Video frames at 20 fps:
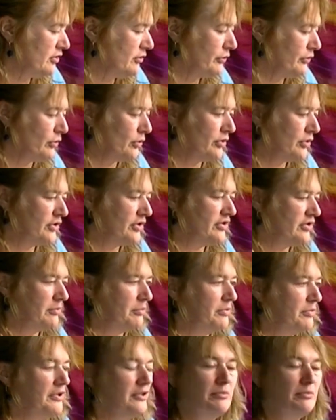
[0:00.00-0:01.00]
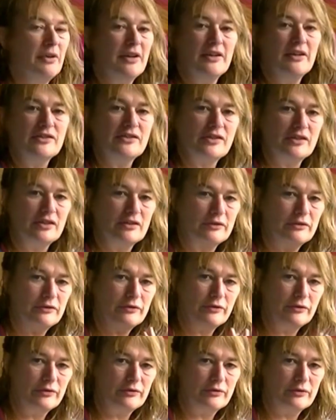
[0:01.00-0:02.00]
of course is a piece by
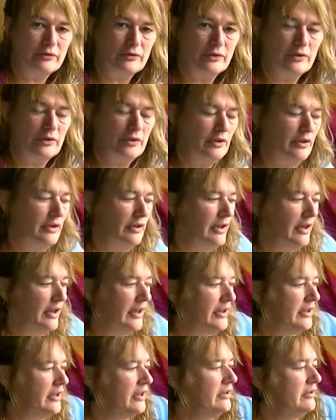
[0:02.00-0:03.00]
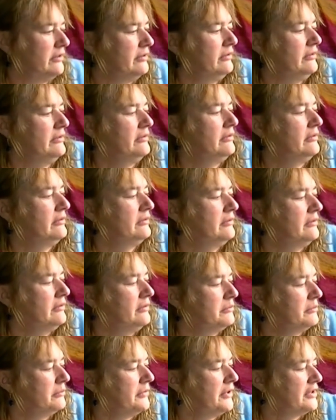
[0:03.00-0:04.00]
itself. I can
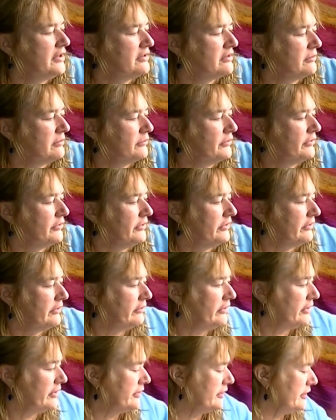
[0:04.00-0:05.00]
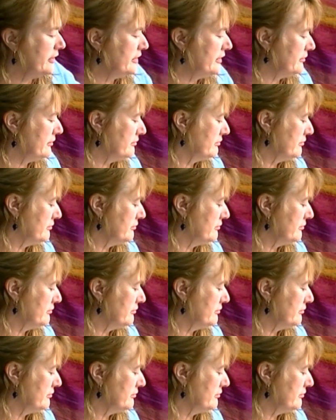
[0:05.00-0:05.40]
make something very